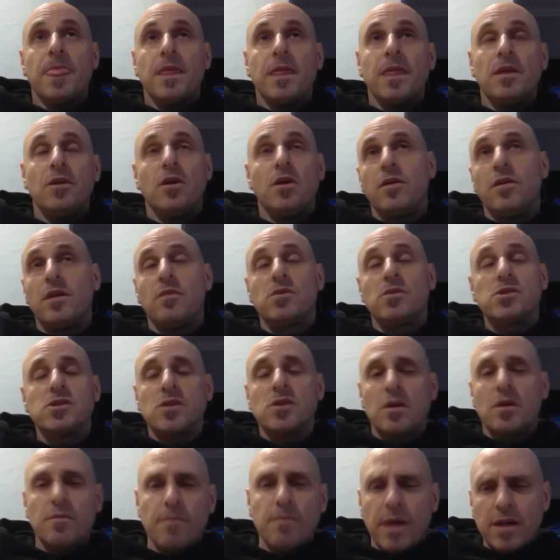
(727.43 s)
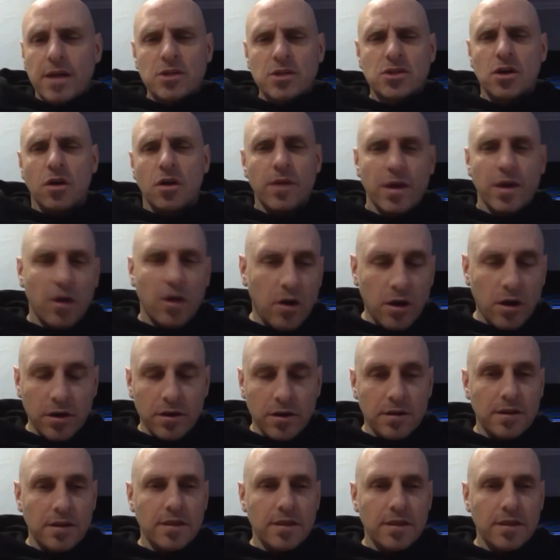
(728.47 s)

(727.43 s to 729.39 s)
you know, there was so much going on,